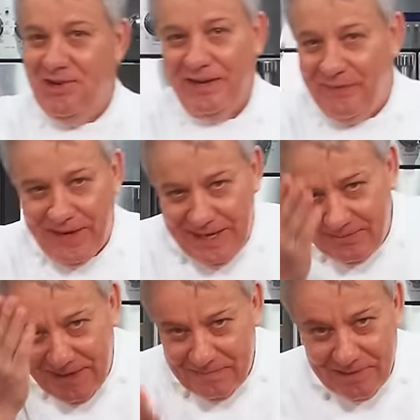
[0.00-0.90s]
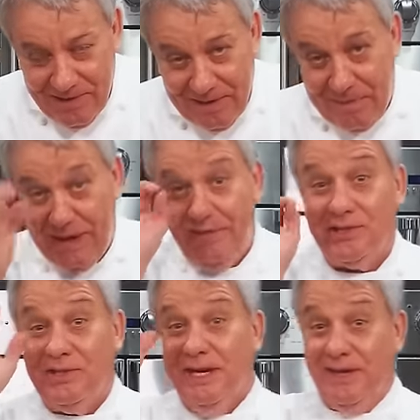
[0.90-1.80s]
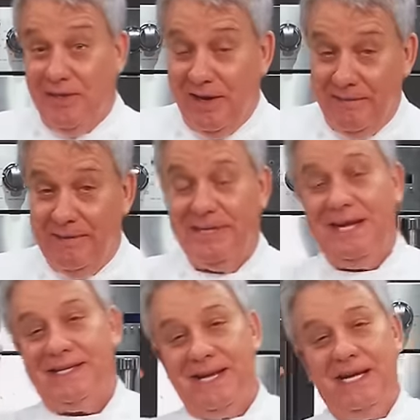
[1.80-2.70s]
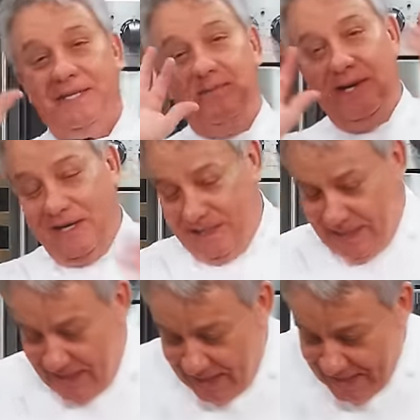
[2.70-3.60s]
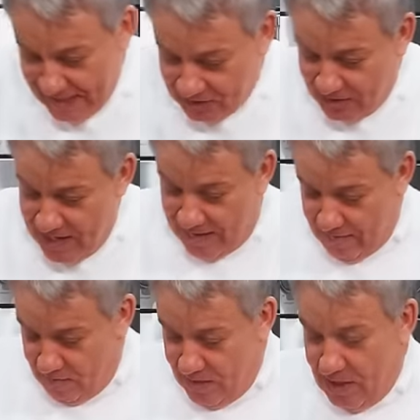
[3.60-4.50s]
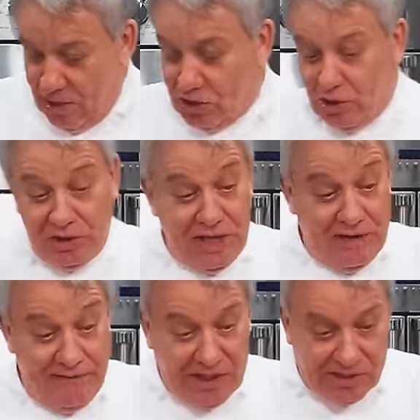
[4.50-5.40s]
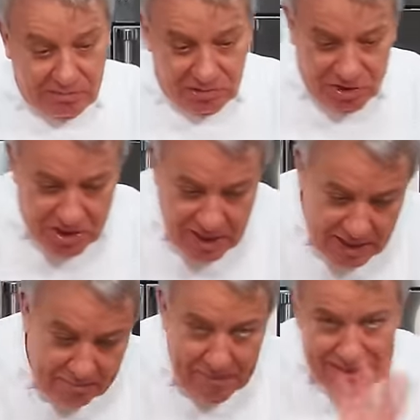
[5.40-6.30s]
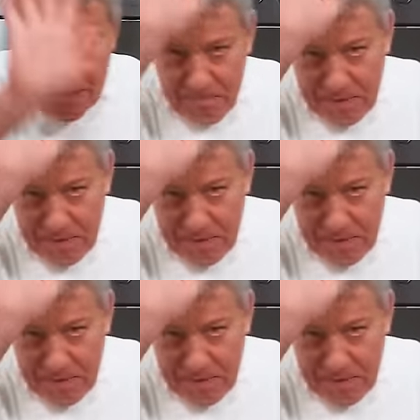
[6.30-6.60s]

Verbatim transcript: forget what I'm talking about. I was sort of thought I was outside smoking a cigar. So now, we're going to saute the vegetables. Mise en